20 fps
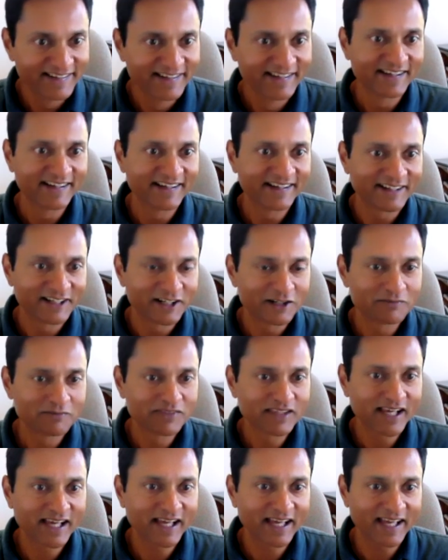Yes.
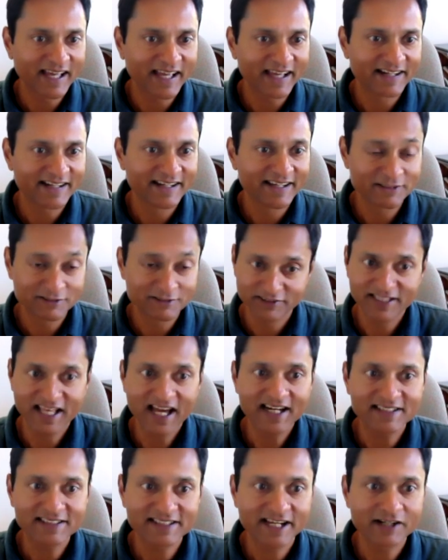Um, and so
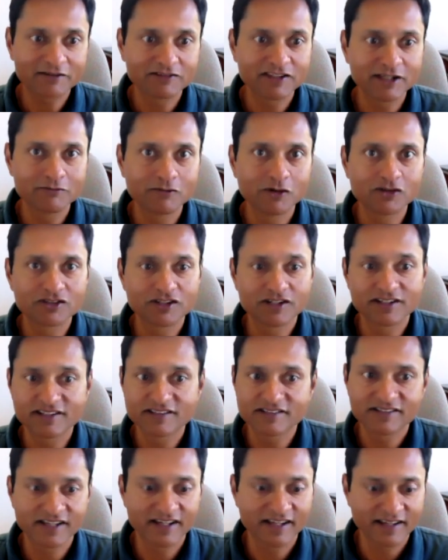that's kind of the most
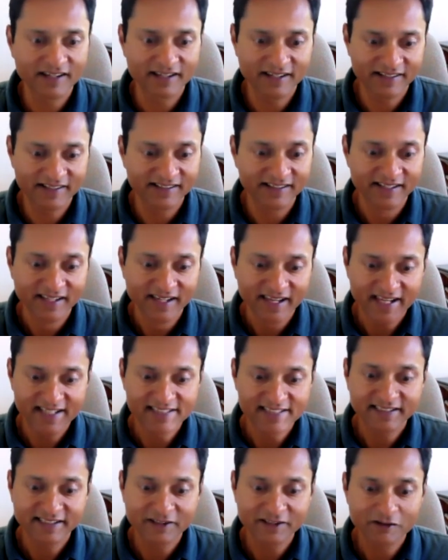interesting,
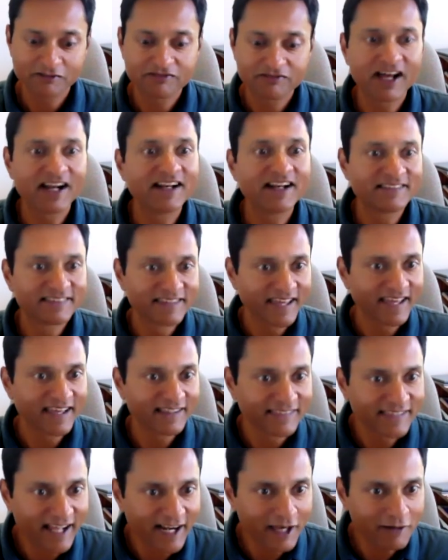ex- you know, fun
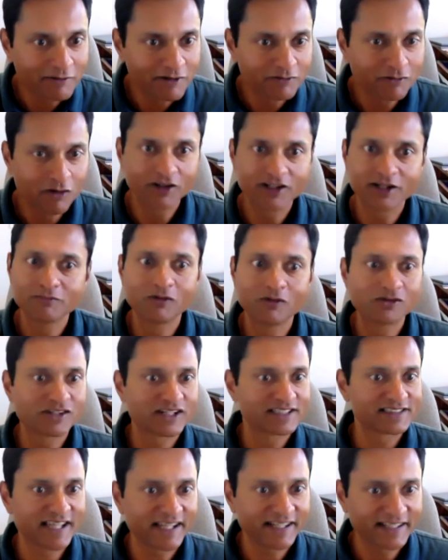thing that I'm involved in, most
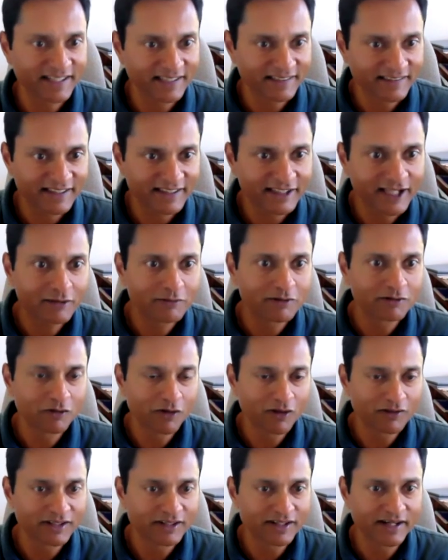exciting thing that I'm
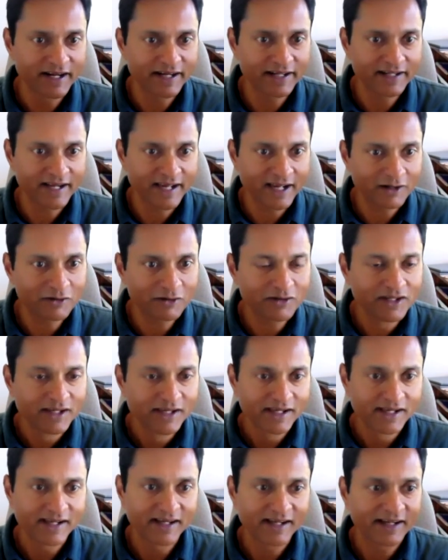involved in right now.
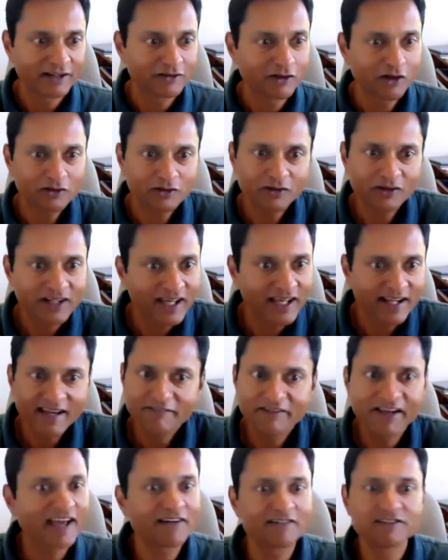it's also an area
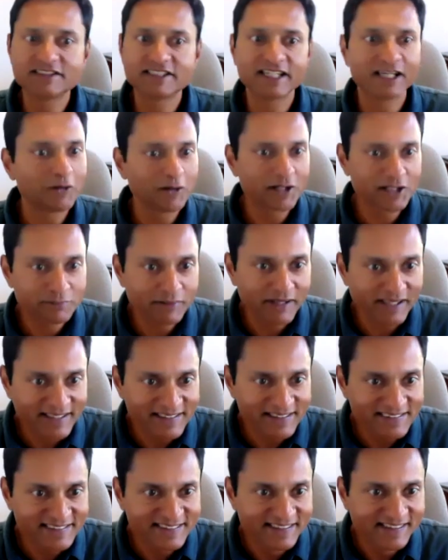where I have zero
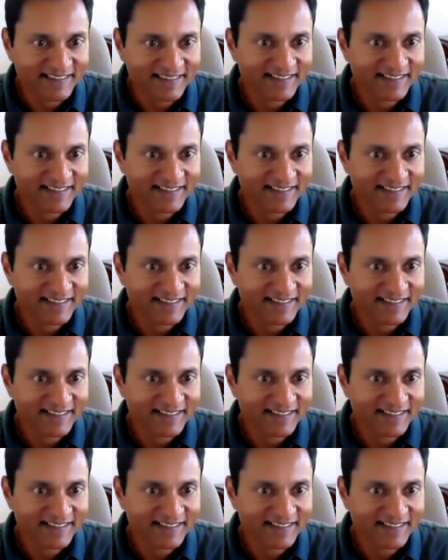experience.